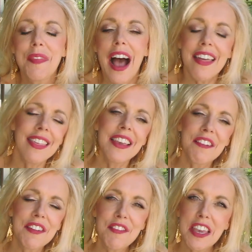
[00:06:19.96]
I think
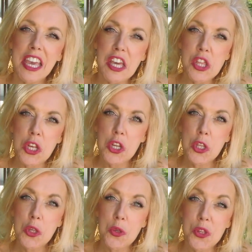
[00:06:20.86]
every vacation
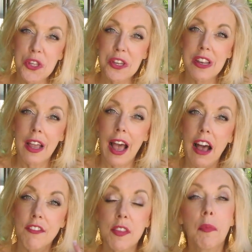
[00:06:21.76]
you should
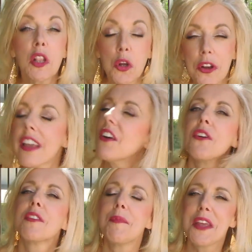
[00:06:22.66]
have some learning
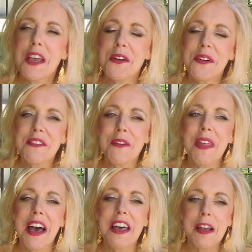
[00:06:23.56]
or some takeaway from that,